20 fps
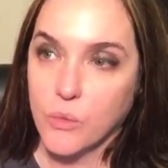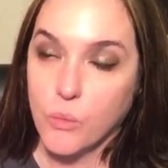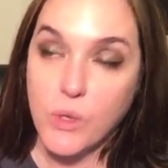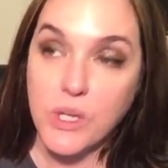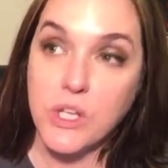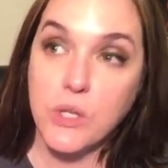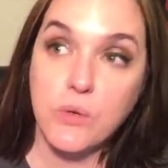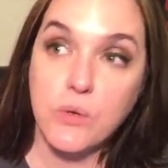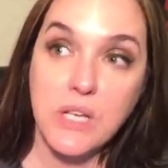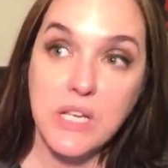
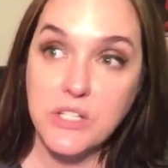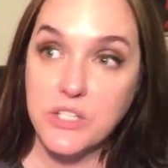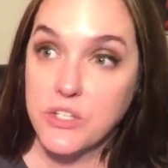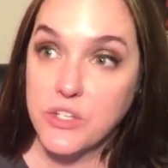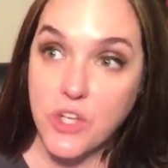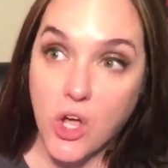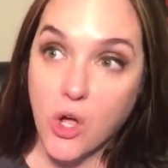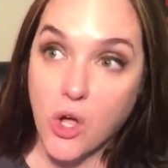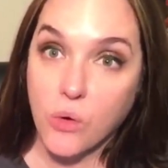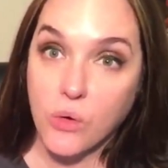what you need to
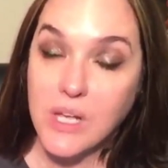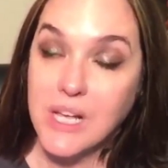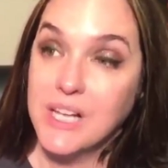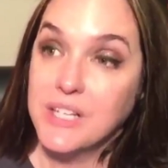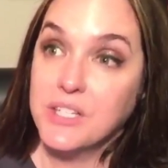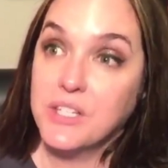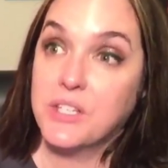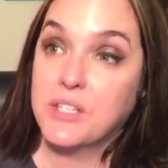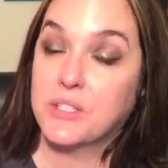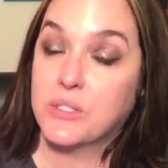know
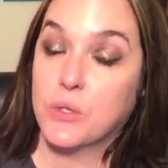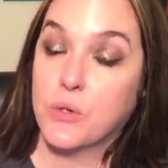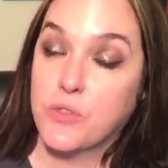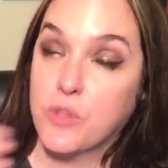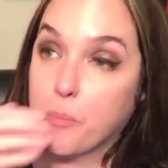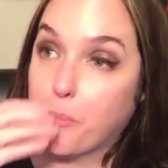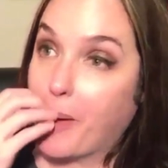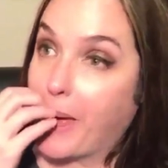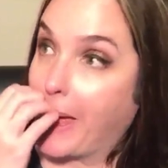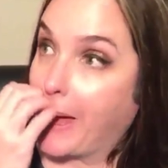to discern
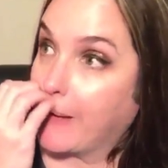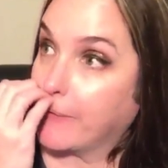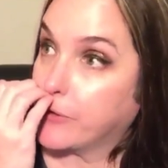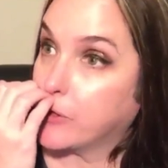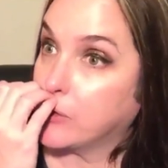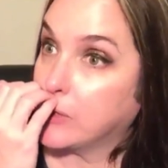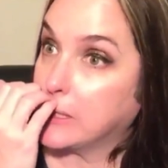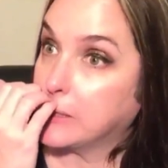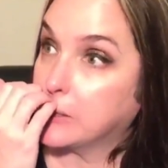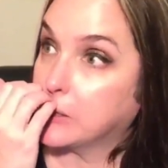the path
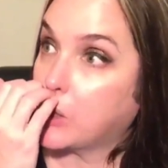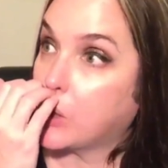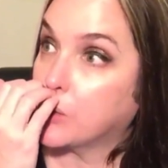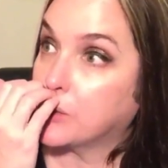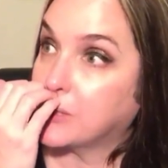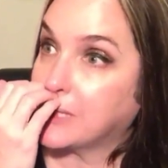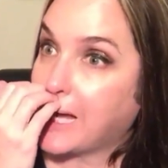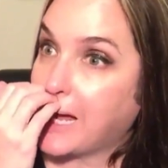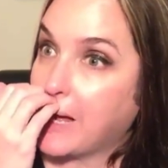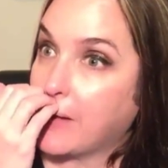you need to go
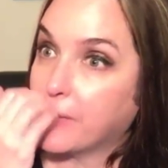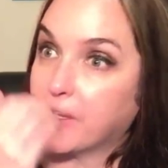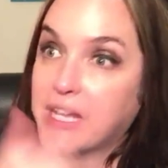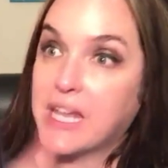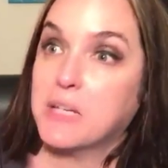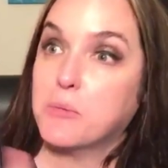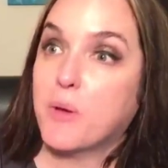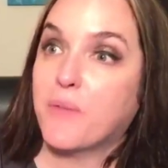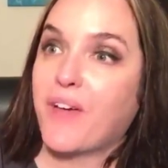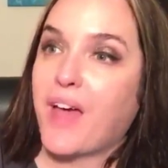down. The
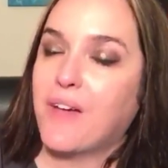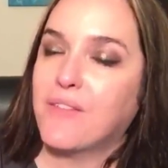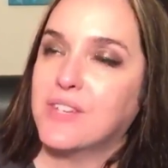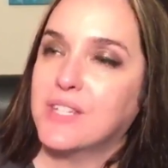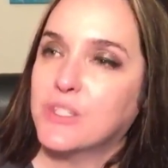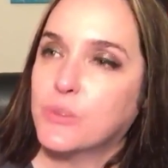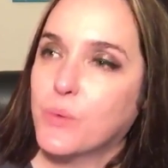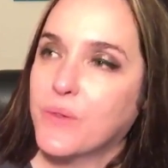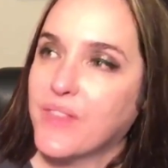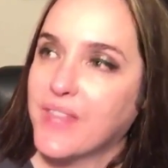kingdom of heaven
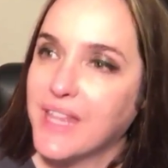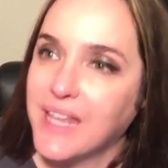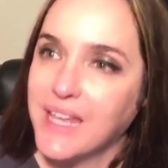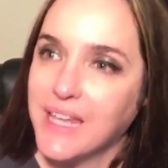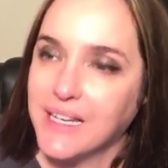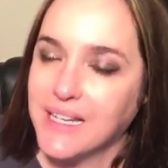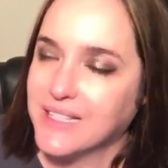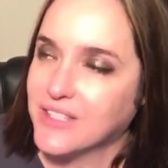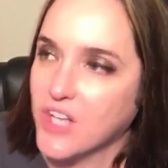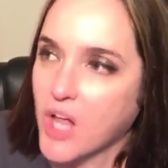is
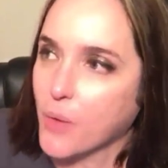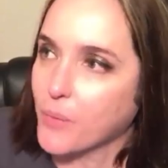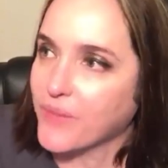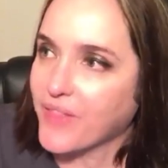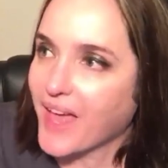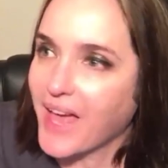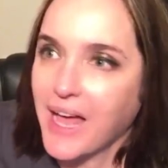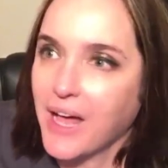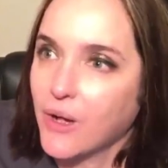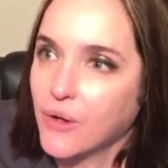within, it's not
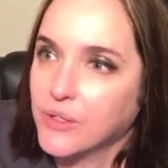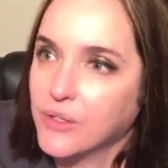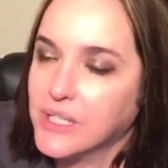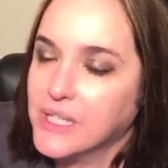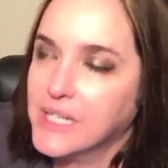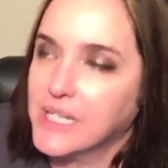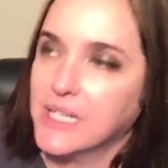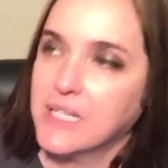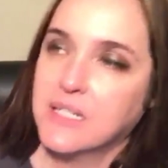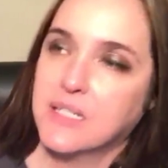without
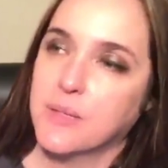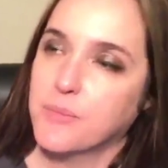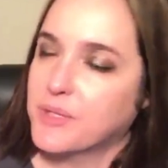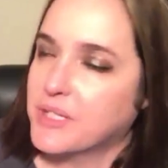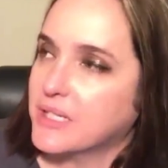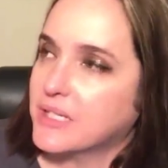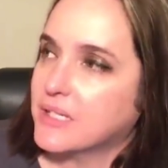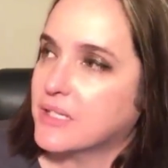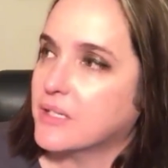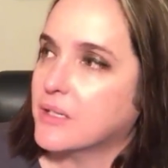in some
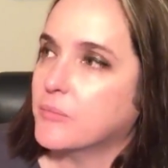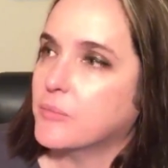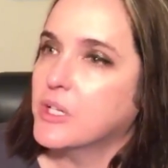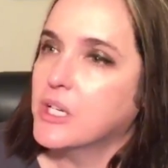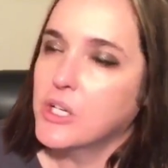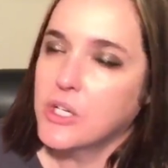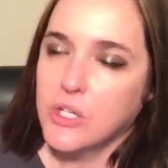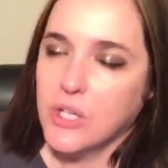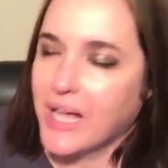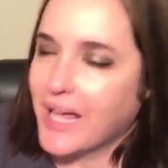system.
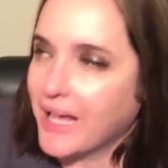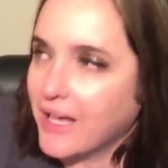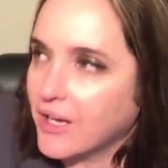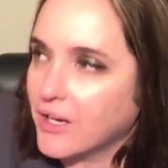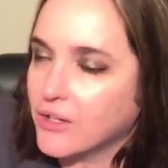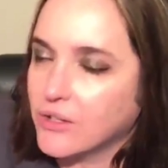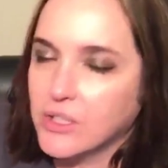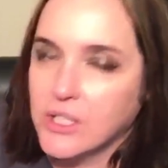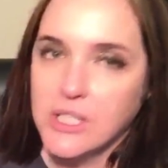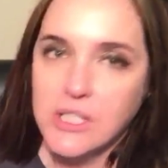
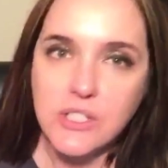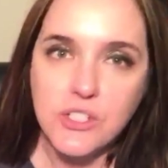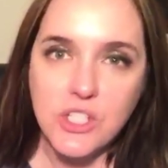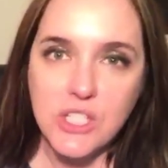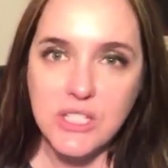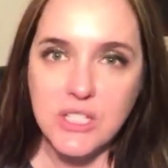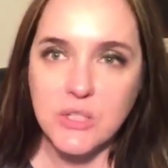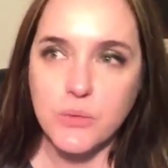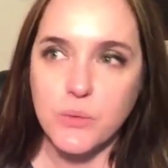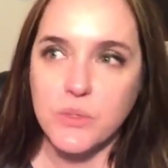Hell,
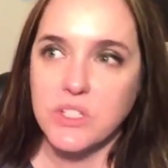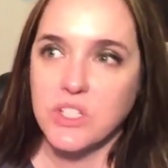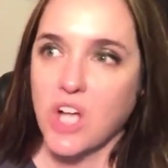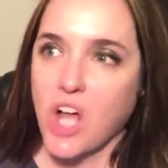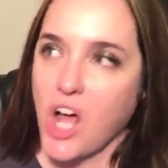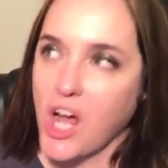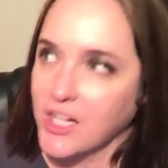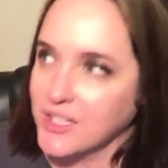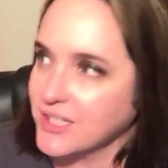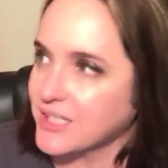Jesus was
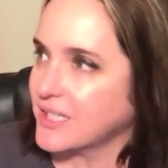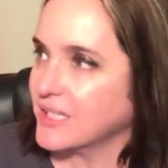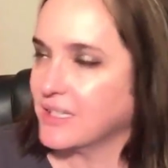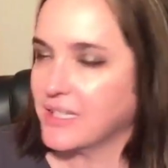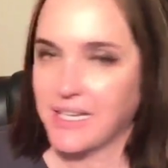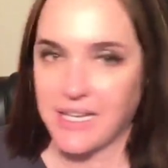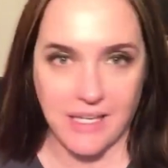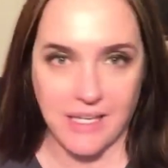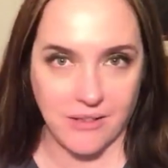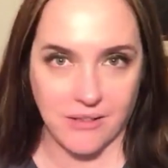
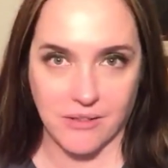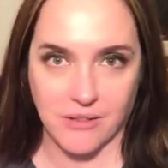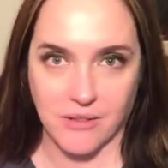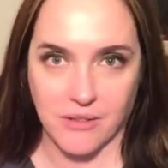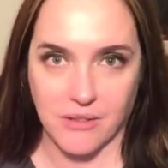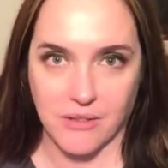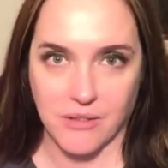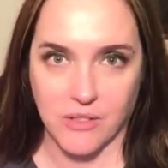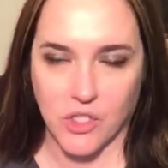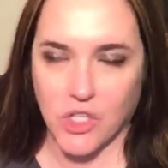constantly
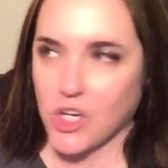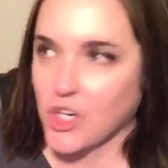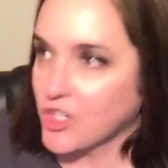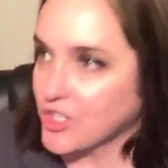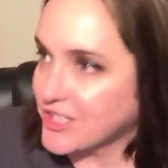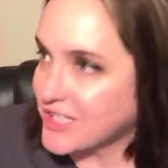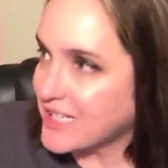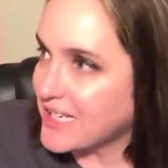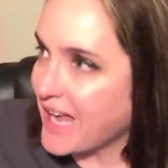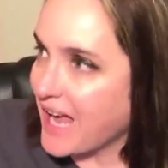
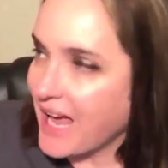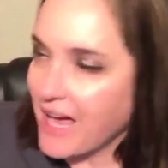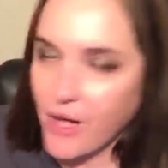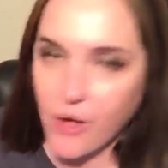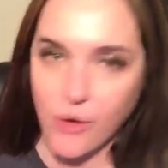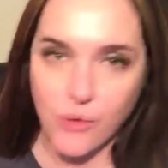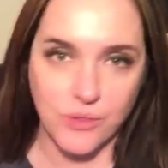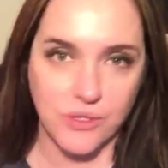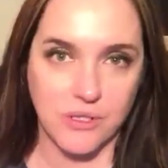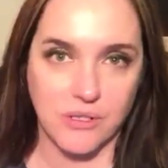cursing
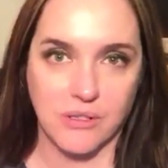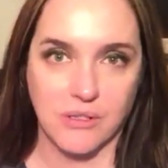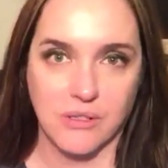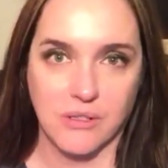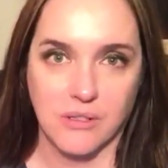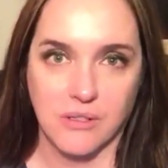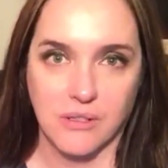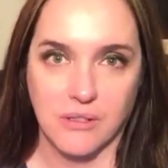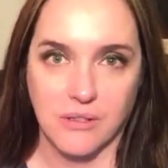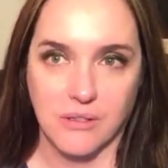out
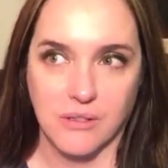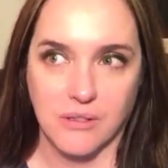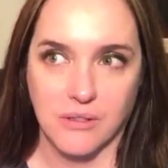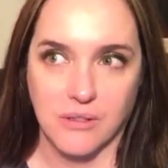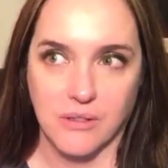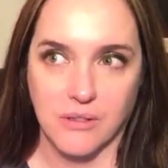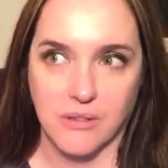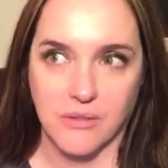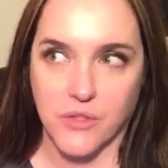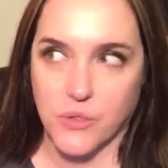
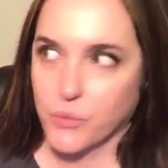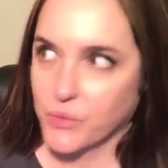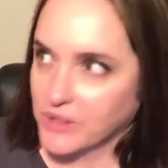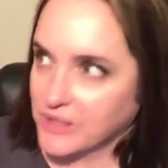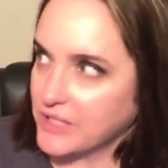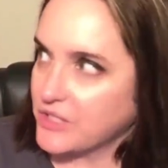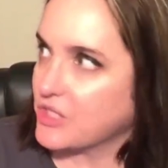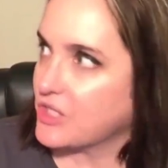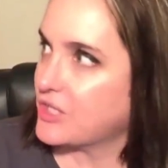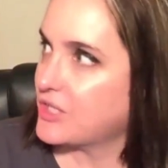the
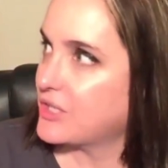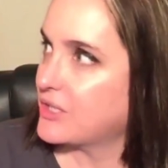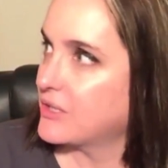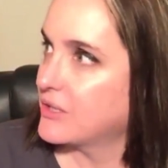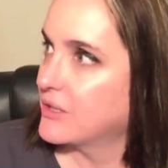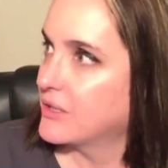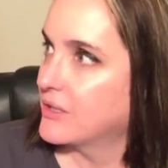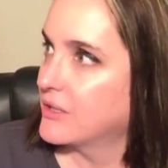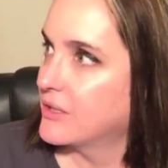religious